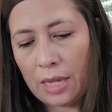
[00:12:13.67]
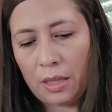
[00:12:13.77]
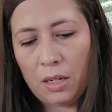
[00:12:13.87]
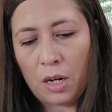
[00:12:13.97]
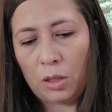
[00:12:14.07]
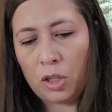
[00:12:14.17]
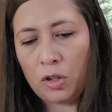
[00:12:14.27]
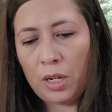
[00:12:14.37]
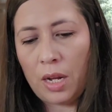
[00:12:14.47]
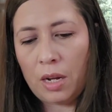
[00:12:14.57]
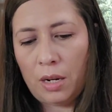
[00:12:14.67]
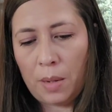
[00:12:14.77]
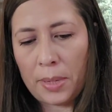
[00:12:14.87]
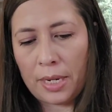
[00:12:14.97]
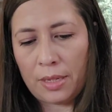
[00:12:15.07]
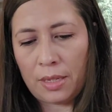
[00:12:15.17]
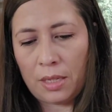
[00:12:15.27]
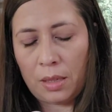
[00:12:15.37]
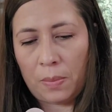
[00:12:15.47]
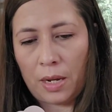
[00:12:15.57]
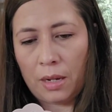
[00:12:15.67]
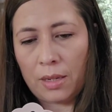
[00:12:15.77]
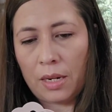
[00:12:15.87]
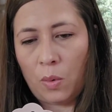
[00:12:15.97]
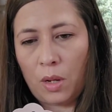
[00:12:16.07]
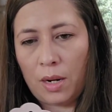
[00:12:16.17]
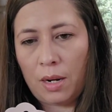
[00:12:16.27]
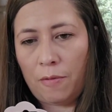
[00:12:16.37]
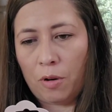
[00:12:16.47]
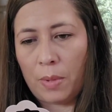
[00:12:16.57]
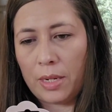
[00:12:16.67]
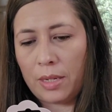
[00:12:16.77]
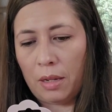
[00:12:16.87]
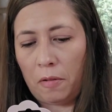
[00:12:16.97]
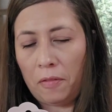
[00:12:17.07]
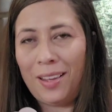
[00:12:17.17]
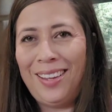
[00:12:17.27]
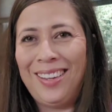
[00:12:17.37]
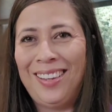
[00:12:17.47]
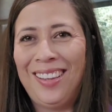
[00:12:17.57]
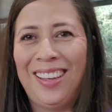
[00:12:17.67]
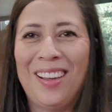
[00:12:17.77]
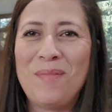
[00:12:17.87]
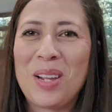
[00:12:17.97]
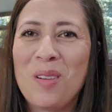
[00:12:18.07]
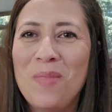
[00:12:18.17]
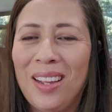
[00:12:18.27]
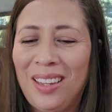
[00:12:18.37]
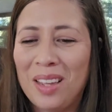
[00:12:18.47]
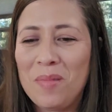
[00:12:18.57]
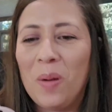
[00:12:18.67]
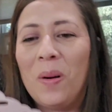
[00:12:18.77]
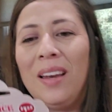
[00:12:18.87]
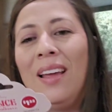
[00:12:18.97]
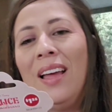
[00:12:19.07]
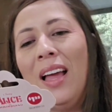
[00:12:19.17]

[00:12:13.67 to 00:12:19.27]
At the Dollar Tree, I could not pass this up. I kind of wanted it for myself. I might go back and get me one.